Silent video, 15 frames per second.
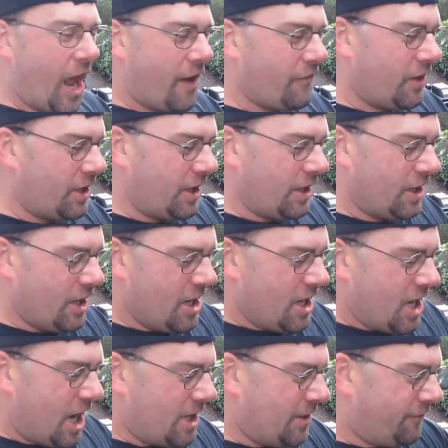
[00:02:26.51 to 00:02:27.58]
have
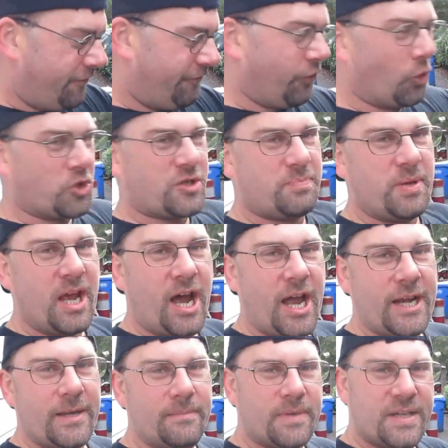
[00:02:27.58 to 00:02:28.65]
any force
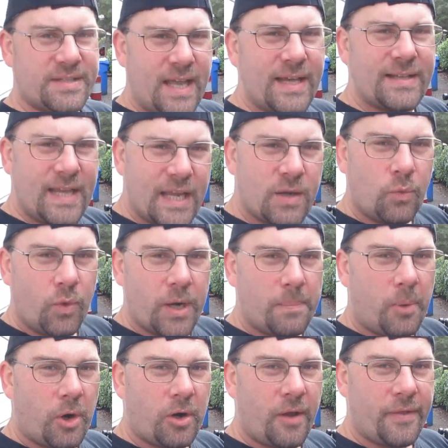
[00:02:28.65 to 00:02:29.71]
behind them because I had taken one
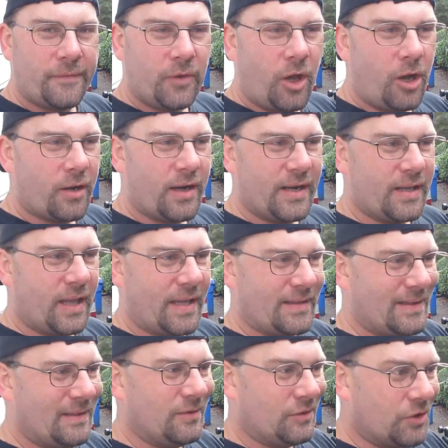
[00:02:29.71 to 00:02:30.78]
apart on the vlog and it
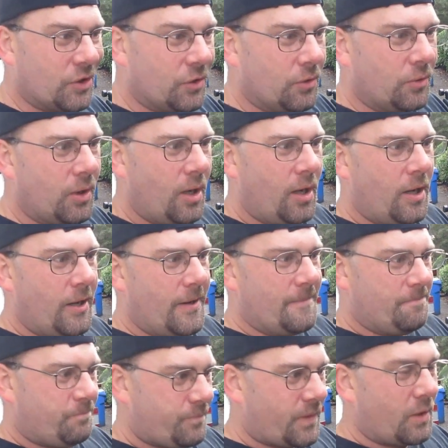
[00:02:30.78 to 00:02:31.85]
like didn't do
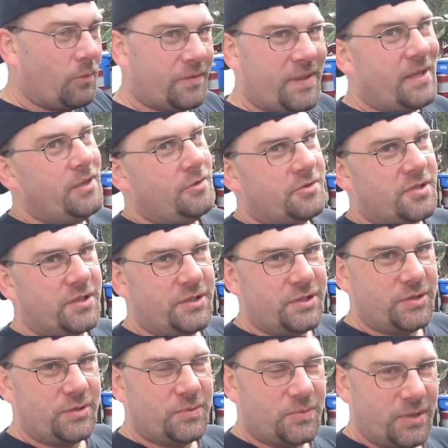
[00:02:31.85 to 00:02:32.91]
what they usually
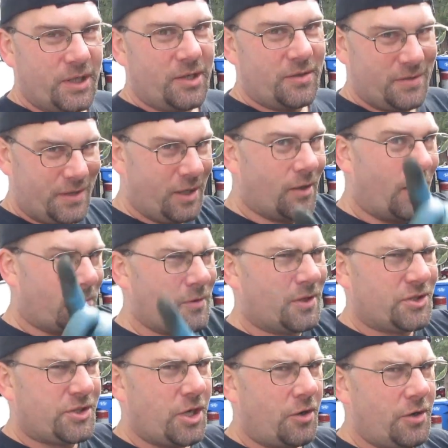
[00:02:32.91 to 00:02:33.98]
do. Well, here, I'm going to
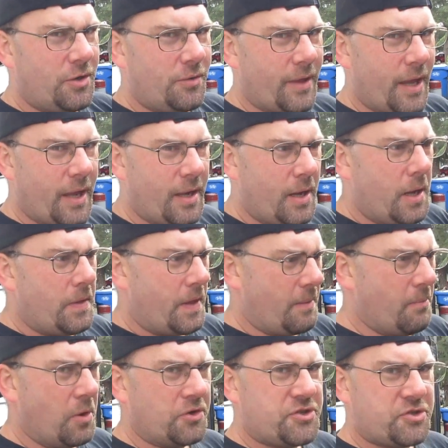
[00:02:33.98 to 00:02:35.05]
show you that
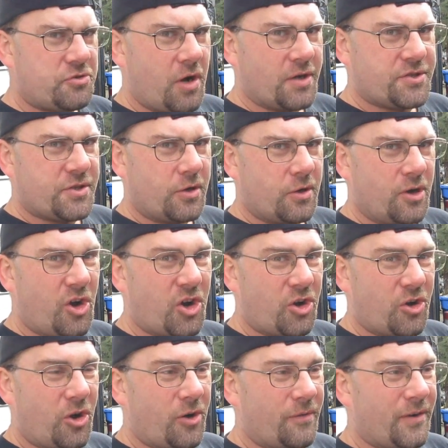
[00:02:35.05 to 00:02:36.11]
most struts
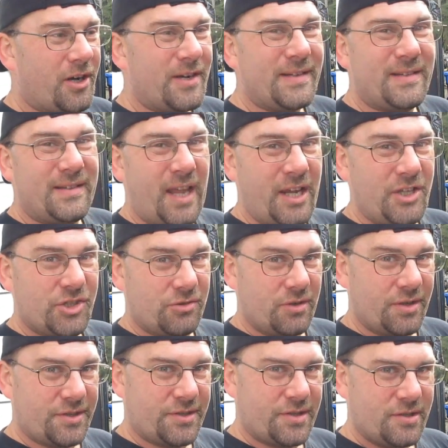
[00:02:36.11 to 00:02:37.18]
are very
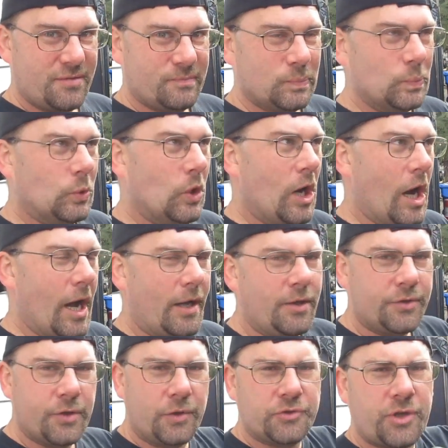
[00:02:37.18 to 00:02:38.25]
dangerous. Mwah.
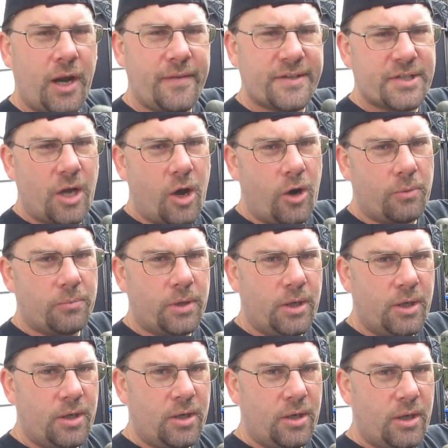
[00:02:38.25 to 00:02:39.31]
Don't try this at home.
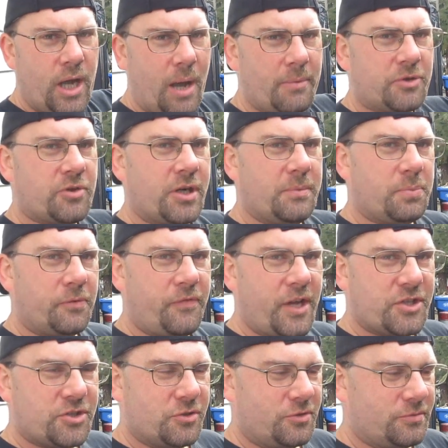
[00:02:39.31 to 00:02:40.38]
I'm a trained
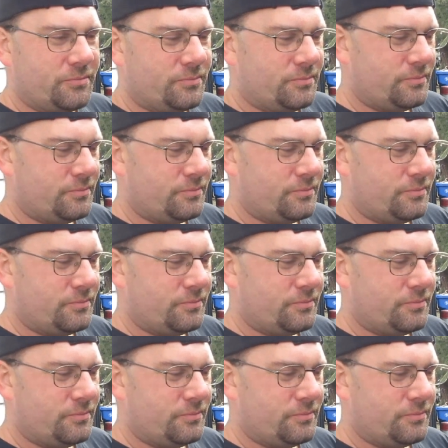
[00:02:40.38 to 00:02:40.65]
professional.